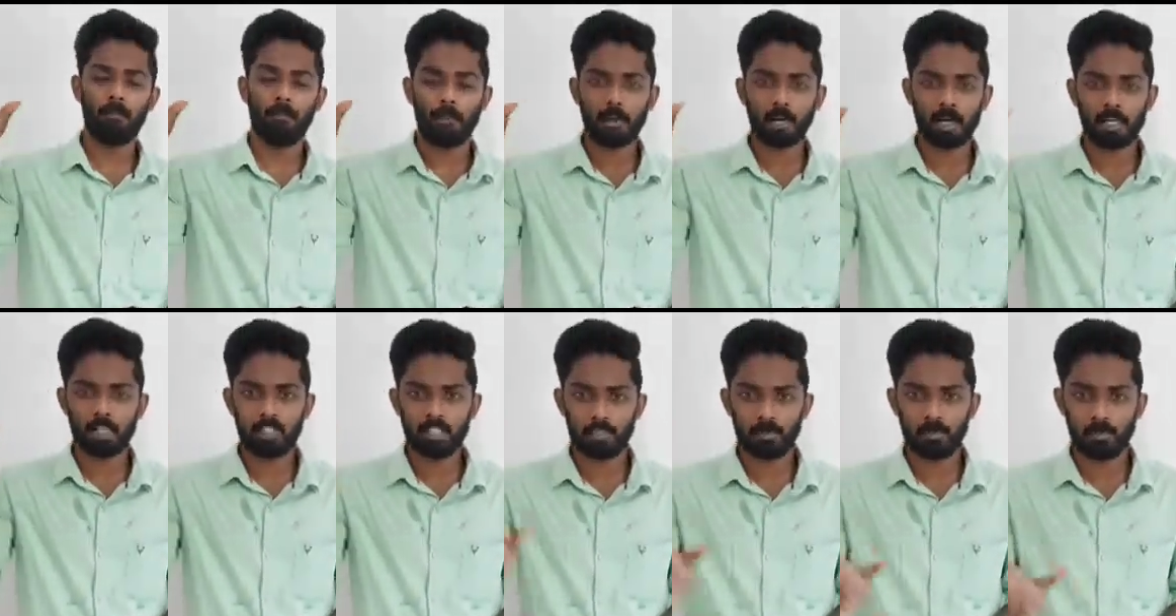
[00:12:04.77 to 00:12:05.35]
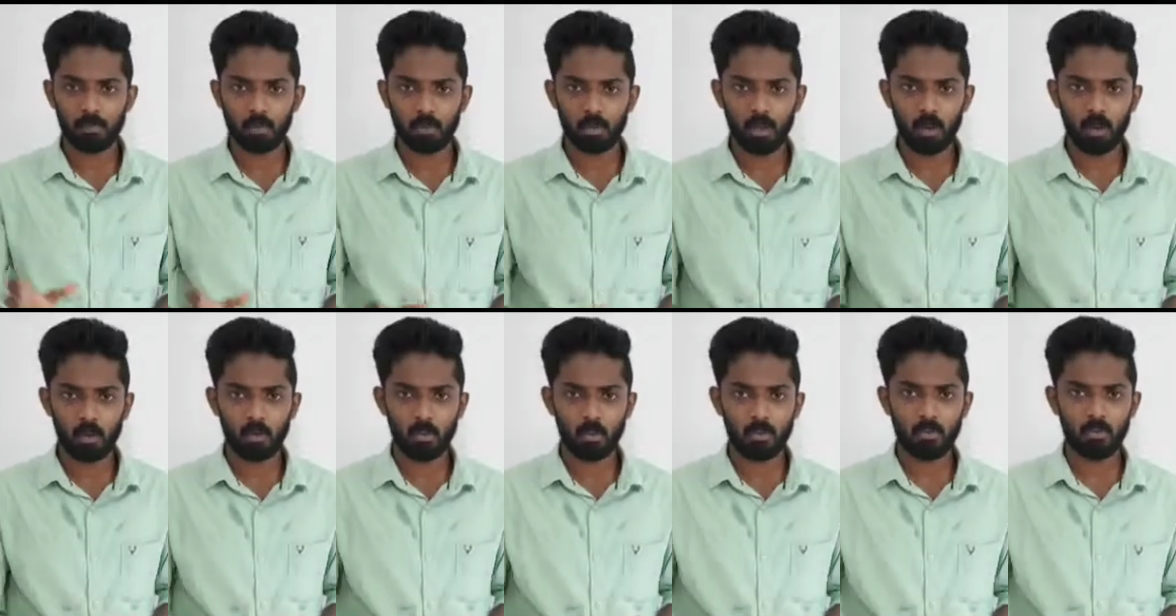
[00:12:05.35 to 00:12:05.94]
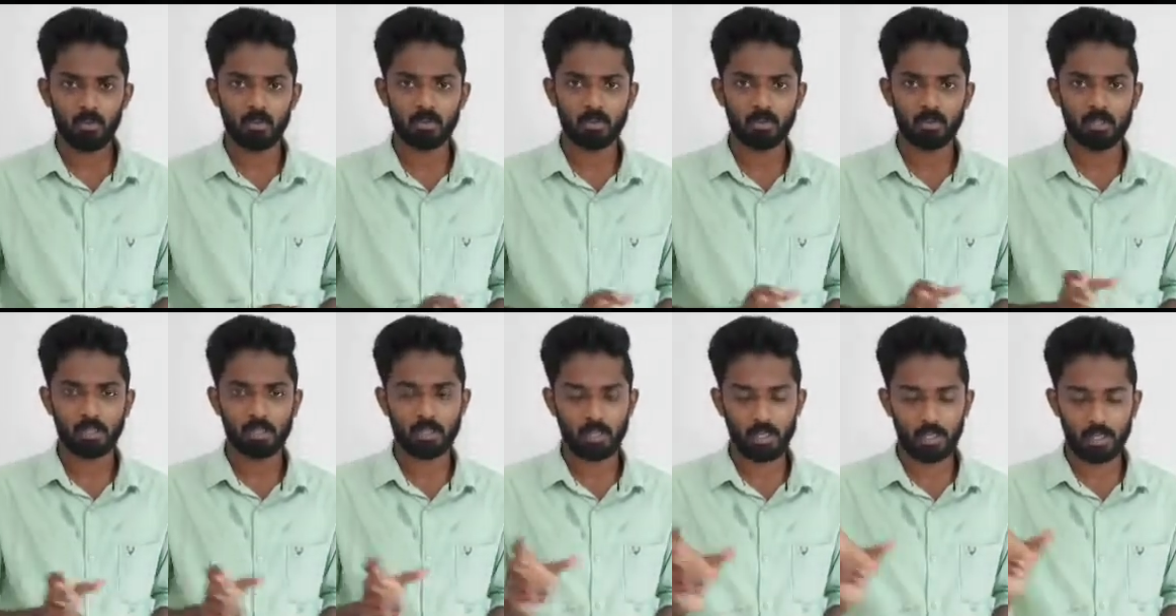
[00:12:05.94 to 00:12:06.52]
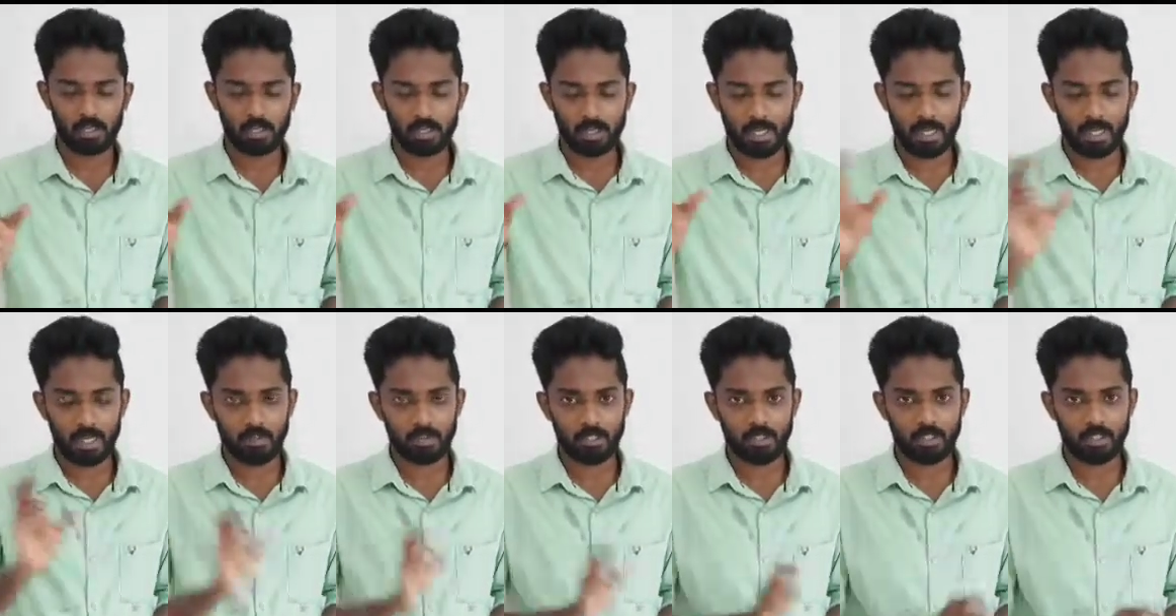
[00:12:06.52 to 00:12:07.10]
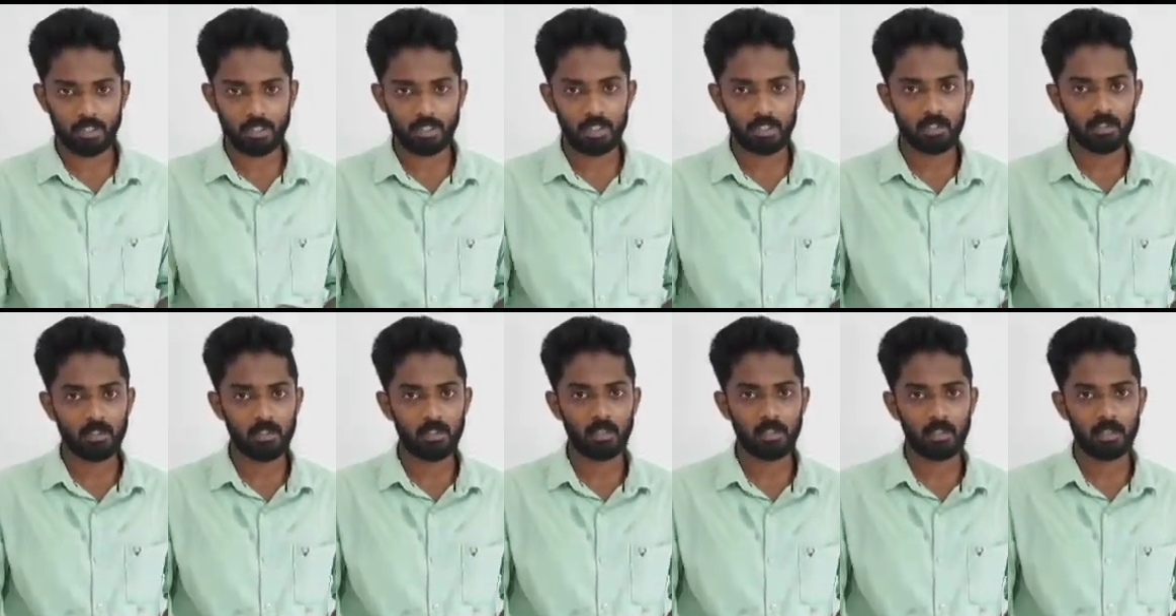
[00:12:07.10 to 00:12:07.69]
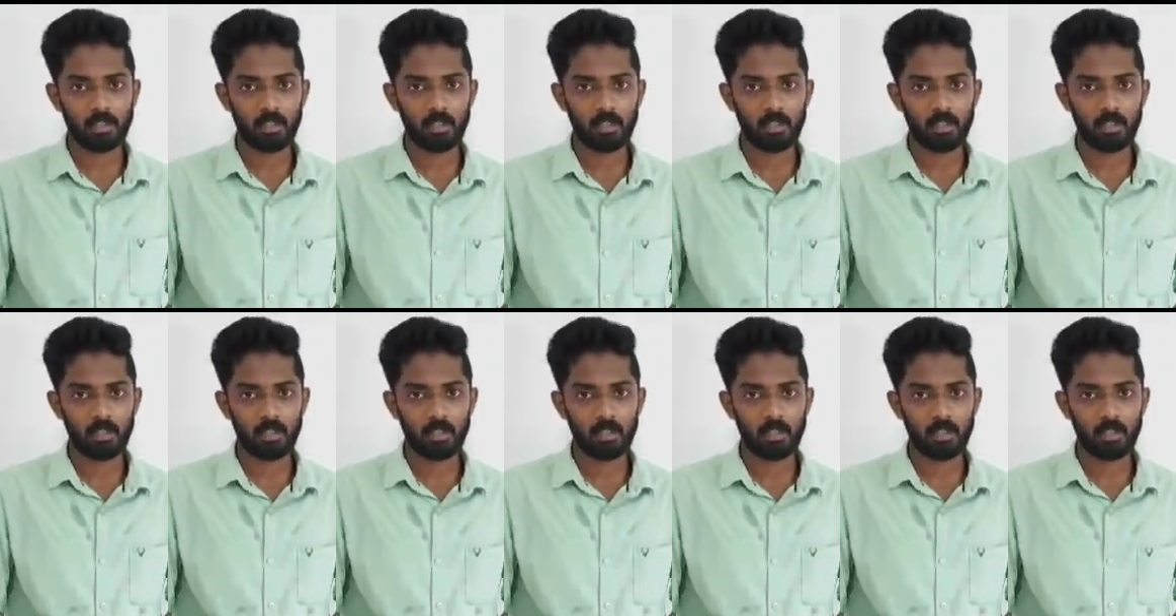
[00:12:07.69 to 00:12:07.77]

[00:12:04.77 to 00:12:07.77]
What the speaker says: principal clause at the end of the sentence